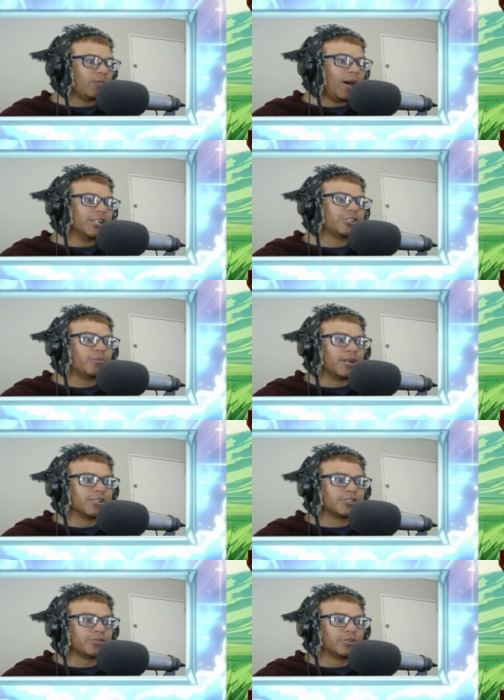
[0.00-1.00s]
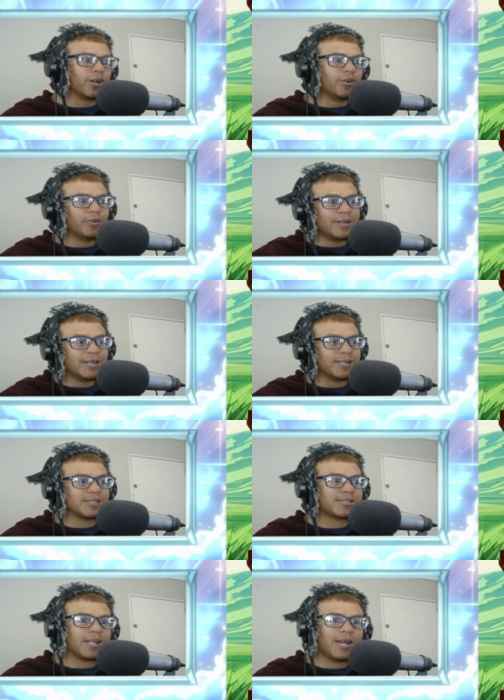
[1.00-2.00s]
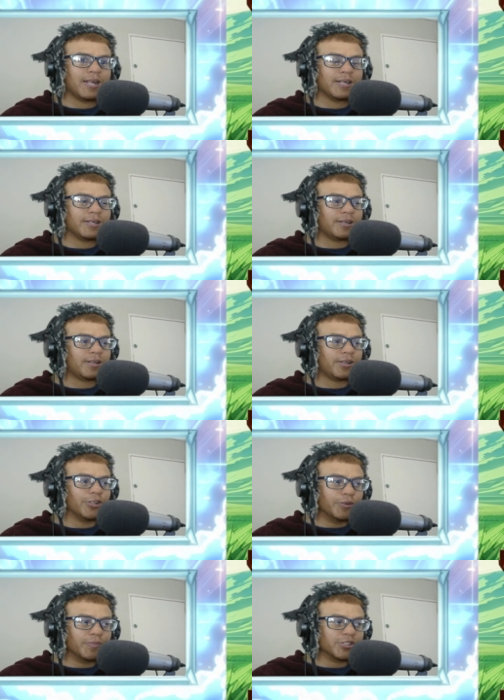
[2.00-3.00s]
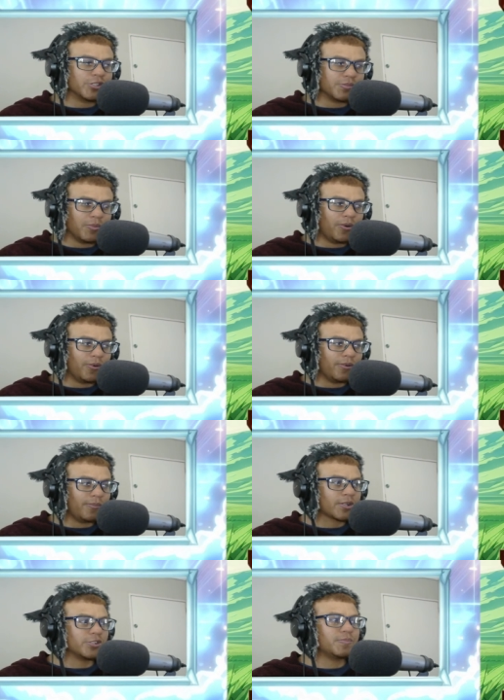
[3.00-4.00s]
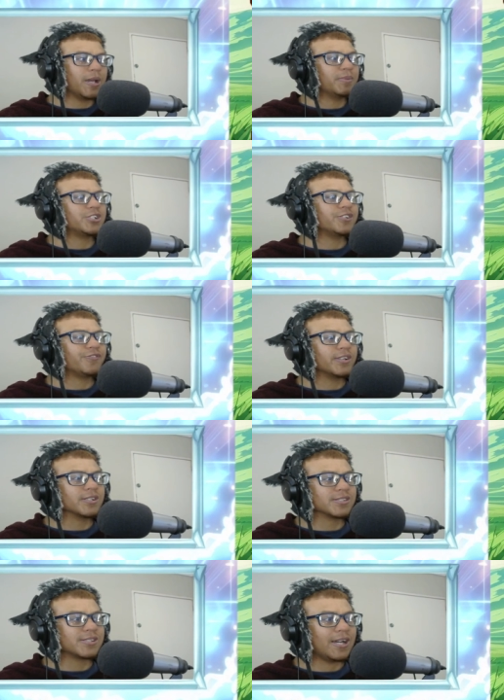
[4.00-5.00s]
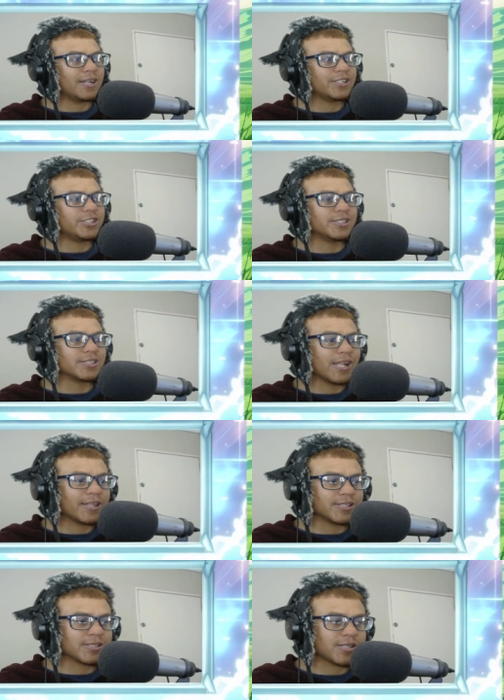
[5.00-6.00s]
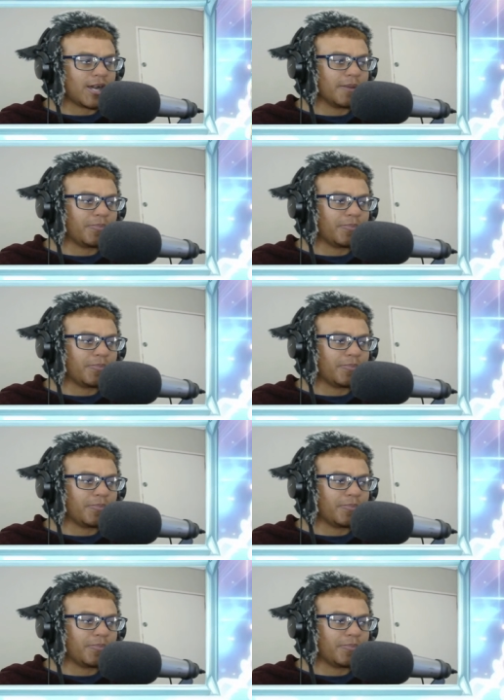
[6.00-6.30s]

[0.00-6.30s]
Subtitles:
why she wanted to go and understand humans more. Because maybe she feels that she just let this time